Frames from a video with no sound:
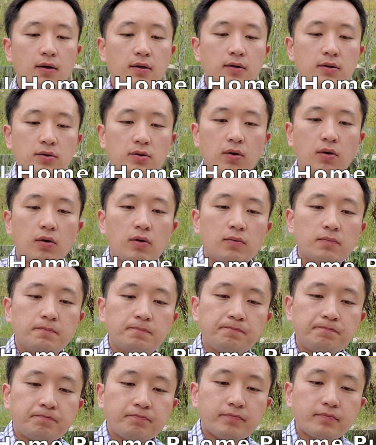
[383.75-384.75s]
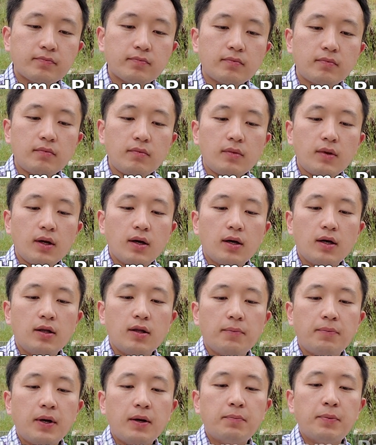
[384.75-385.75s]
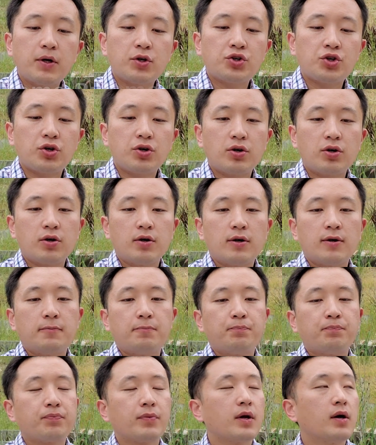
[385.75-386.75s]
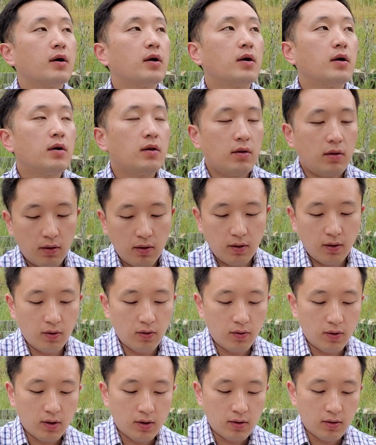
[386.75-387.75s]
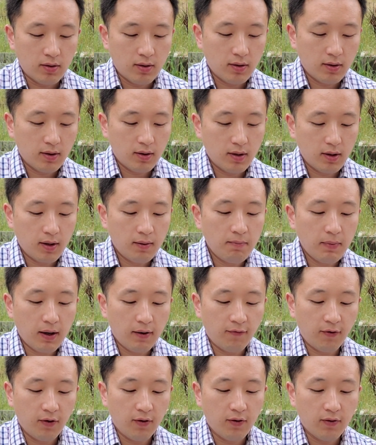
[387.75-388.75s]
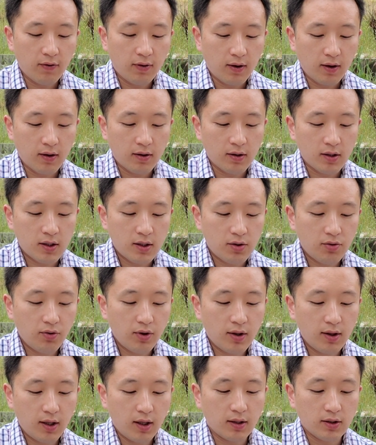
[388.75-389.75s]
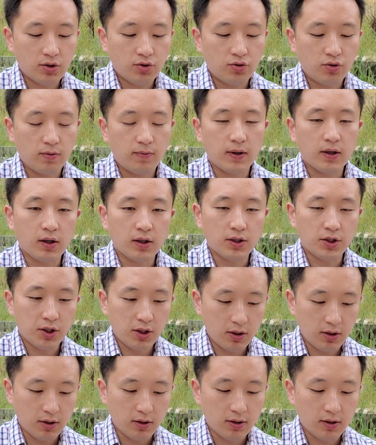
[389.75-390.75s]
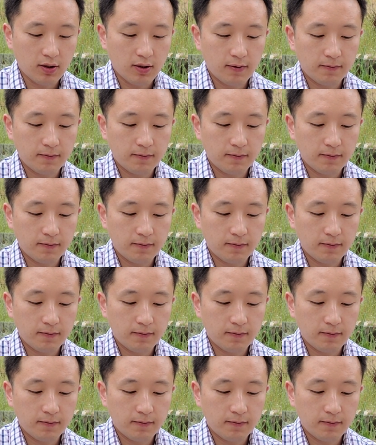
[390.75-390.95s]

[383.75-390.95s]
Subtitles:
So in the big picture, in my view, there are three things should be considered.